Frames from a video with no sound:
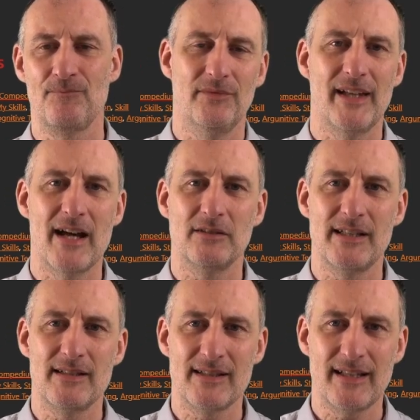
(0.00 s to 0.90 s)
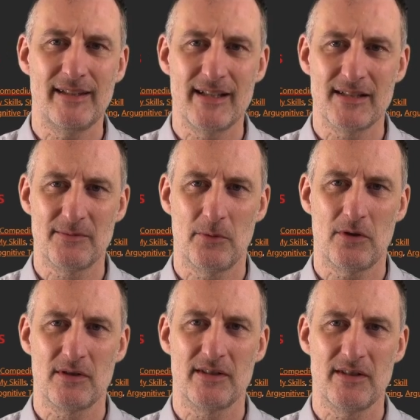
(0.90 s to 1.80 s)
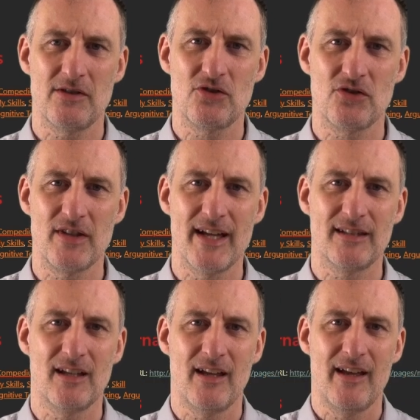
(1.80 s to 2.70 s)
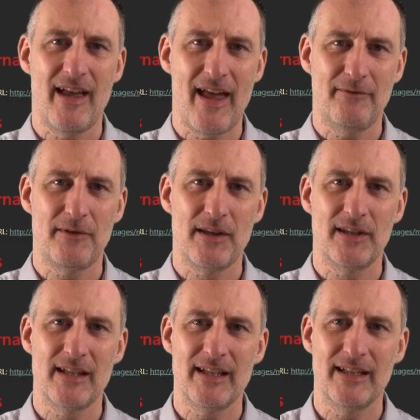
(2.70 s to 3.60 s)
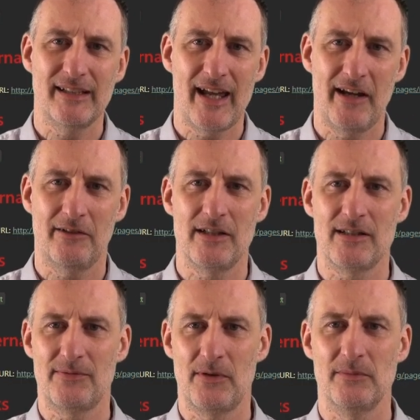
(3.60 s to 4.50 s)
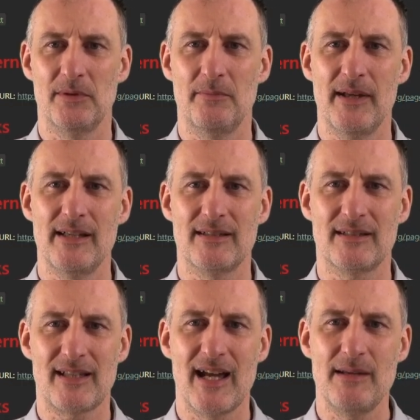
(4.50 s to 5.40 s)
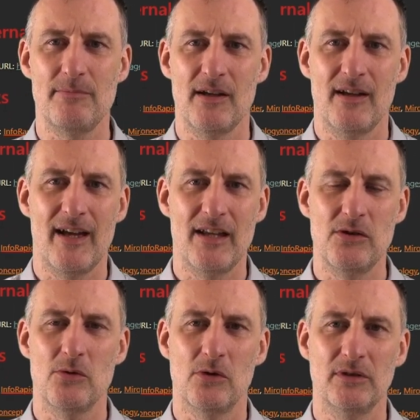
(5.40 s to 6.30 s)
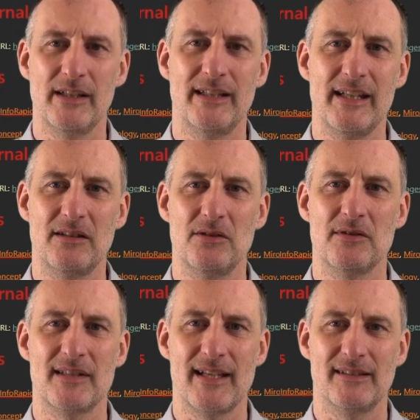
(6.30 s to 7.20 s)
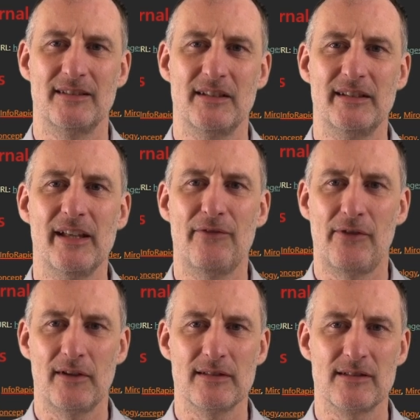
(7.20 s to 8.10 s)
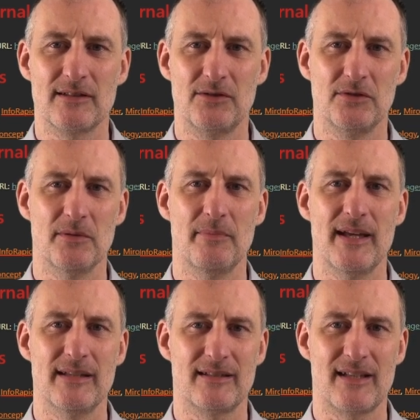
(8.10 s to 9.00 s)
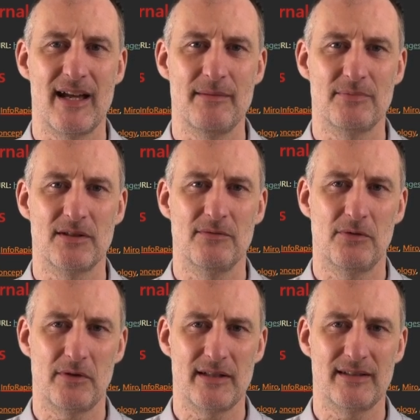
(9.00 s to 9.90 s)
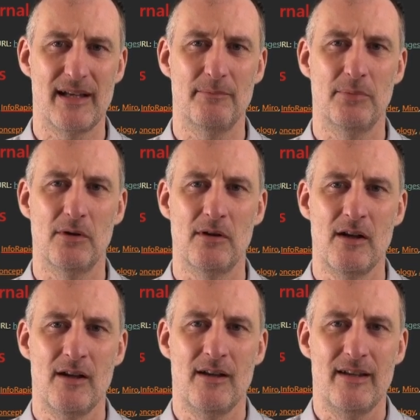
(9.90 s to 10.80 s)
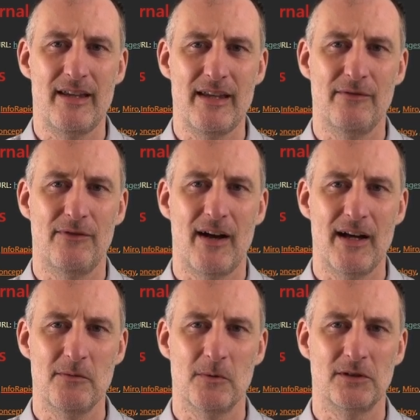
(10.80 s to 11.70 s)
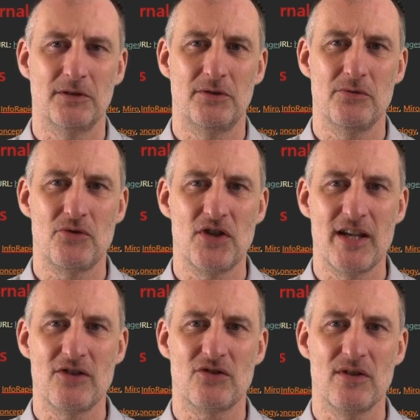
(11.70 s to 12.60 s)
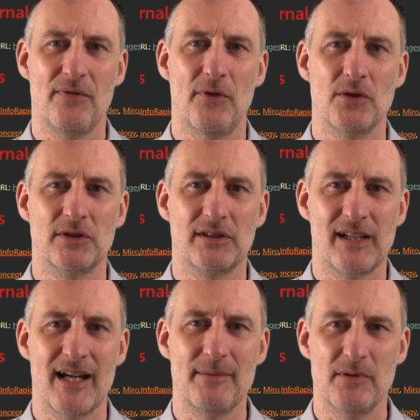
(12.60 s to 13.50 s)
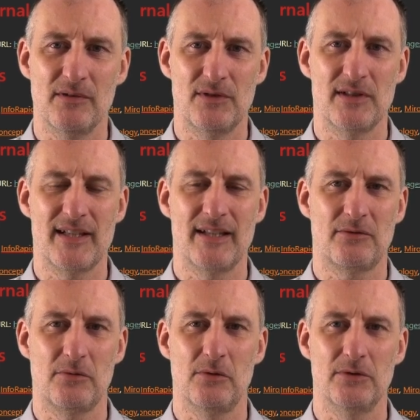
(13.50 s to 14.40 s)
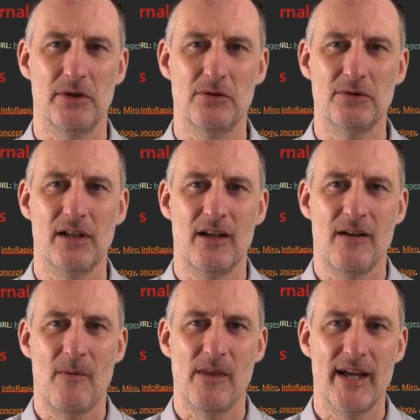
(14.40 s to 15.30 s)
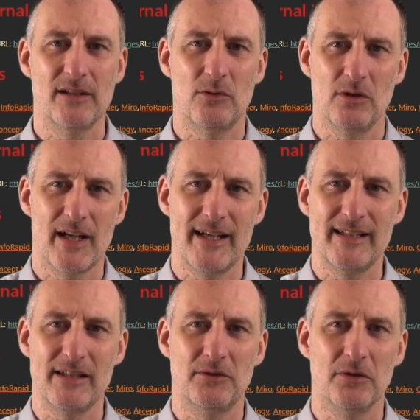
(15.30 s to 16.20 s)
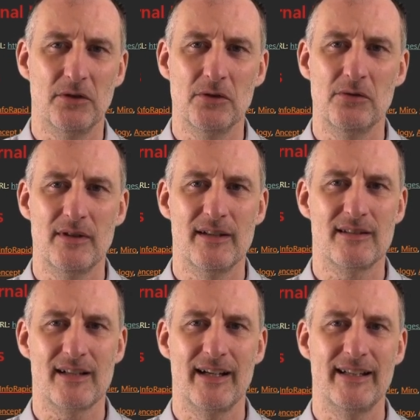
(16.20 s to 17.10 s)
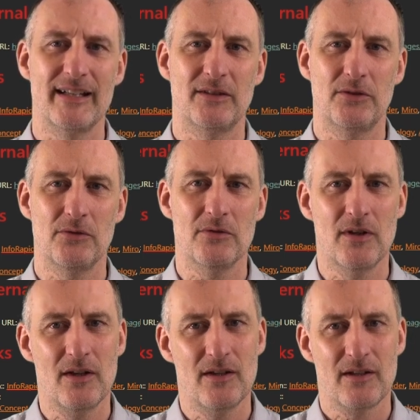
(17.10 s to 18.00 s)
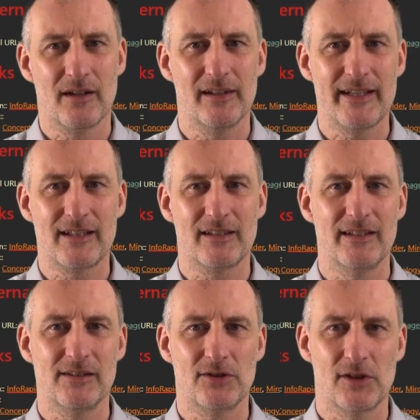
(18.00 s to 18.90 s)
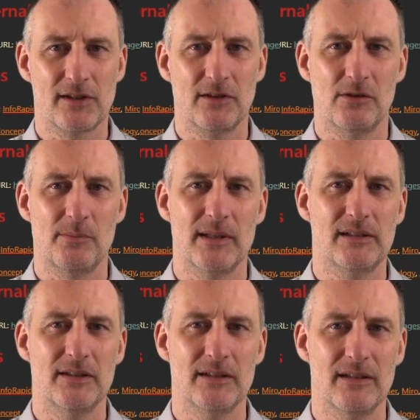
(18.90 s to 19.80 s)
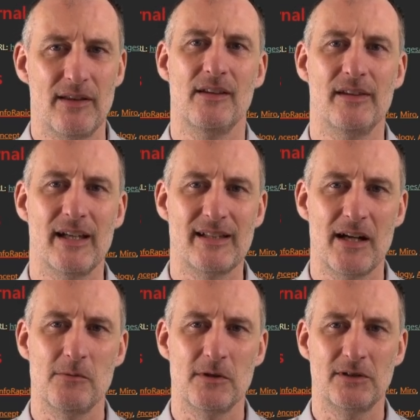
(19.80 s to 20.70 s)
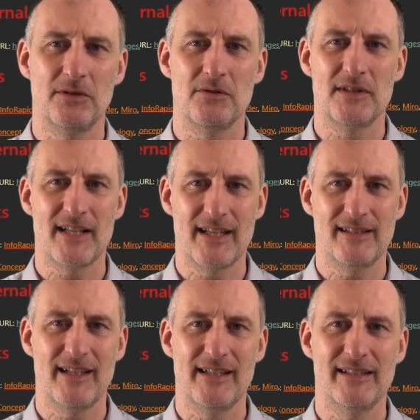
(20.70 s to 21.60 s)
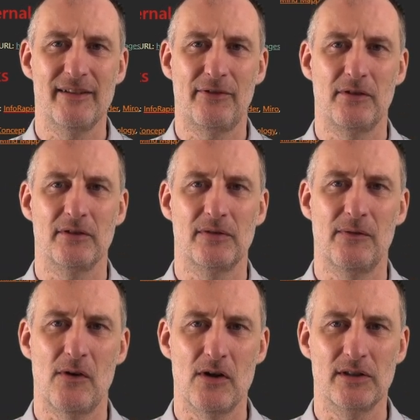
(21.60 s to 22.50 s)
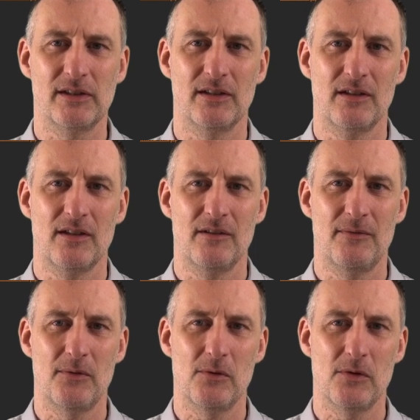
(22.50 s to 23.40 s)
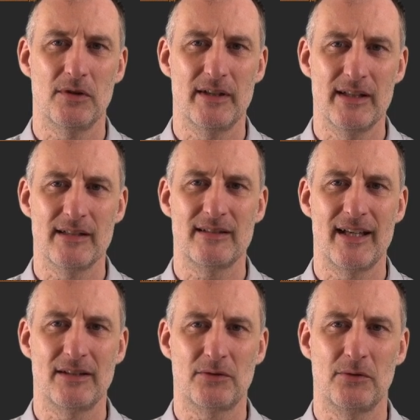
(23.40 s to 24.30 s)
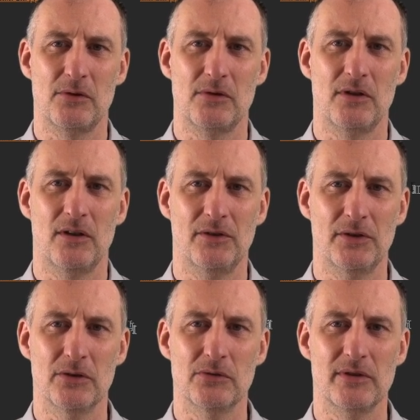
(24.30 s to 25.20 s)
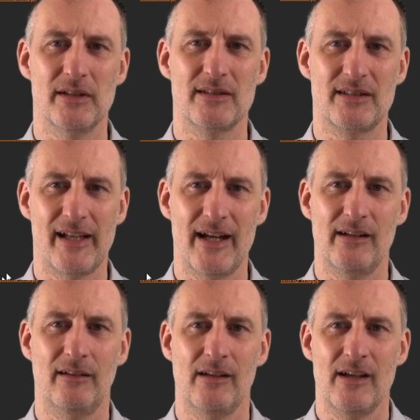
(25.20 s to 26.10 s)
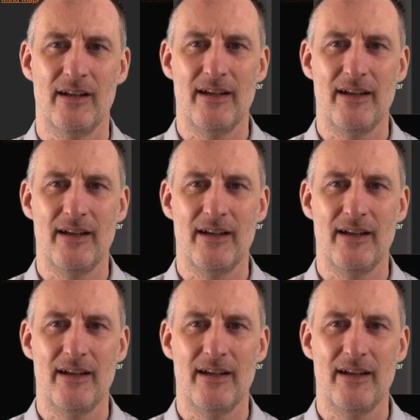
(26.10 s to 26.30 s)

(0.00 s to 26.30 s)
Now, these settings work such that everything inherits from the base type, and you only need to set the difference to the base type. So for example, if I want to change the font type of the central node, then all I need to do is I need to click the toggle button that I want to set a different font for the central node style.